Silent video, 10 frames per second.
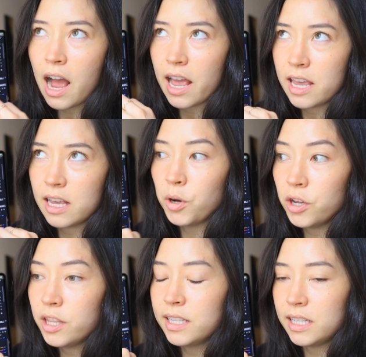I
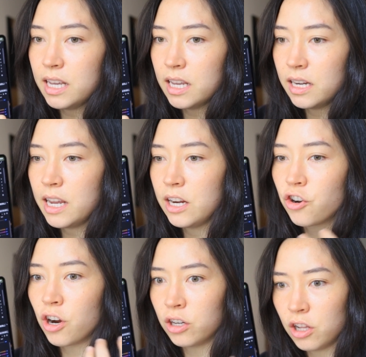put the scene in
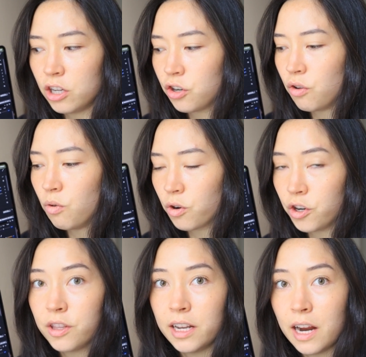chronological
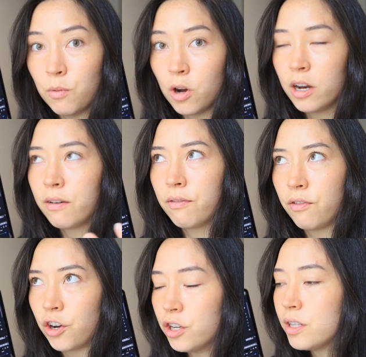order that I want
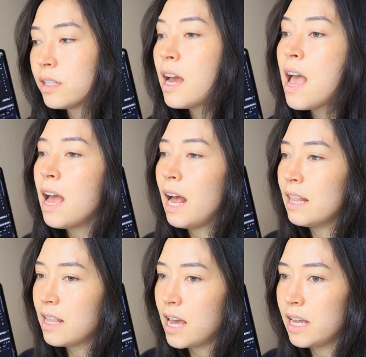first,
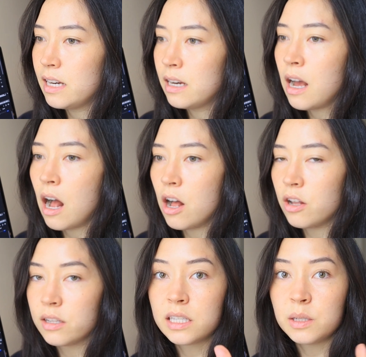and then
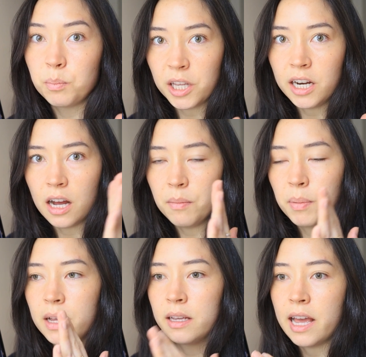I'll split up
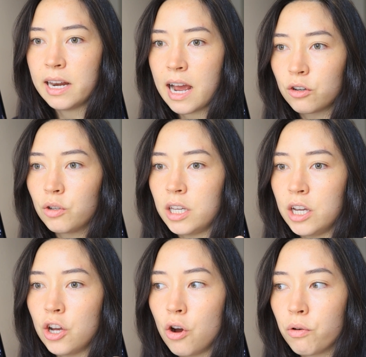and actually
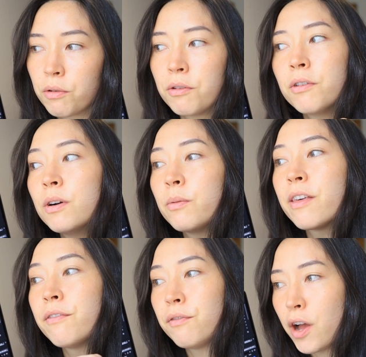go through
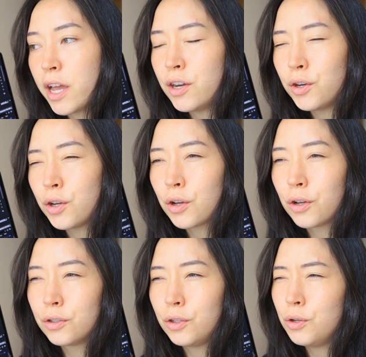with a fine
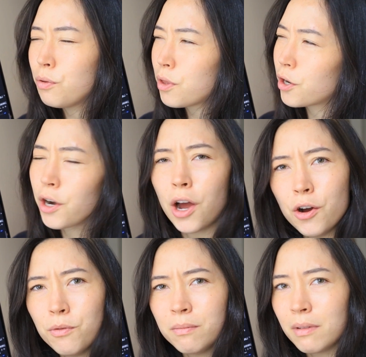tooth
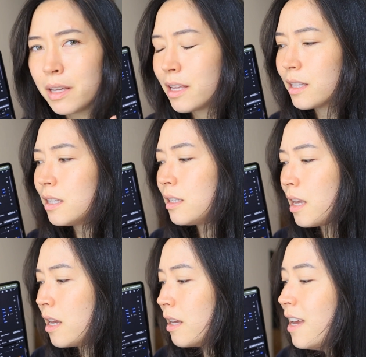comb, I think that's a
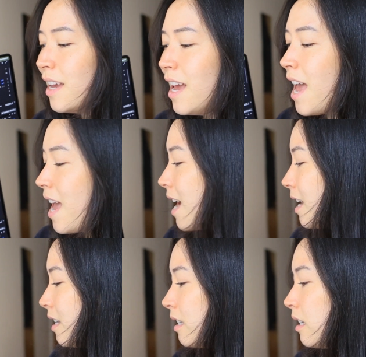saying,
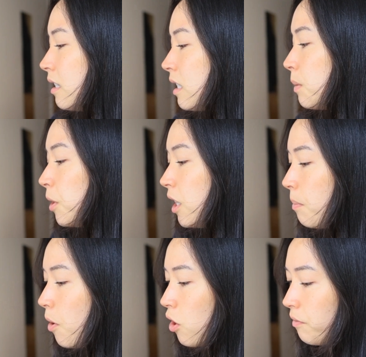and split
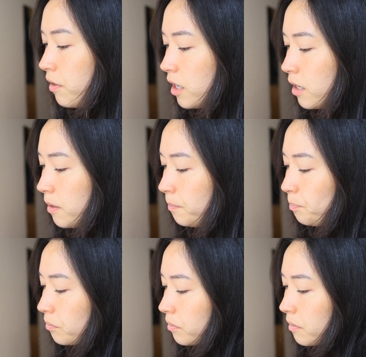up all of the
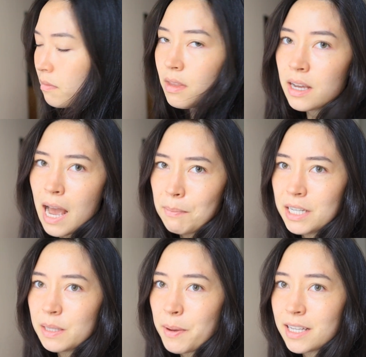
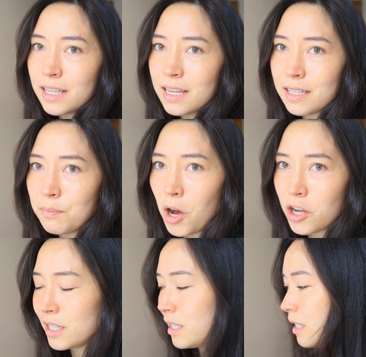empty spaces and
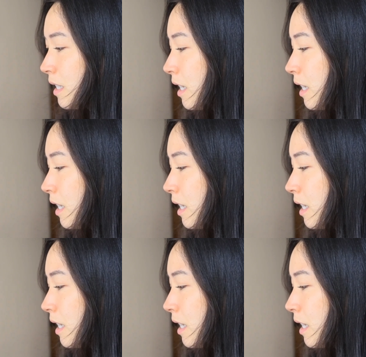pauses and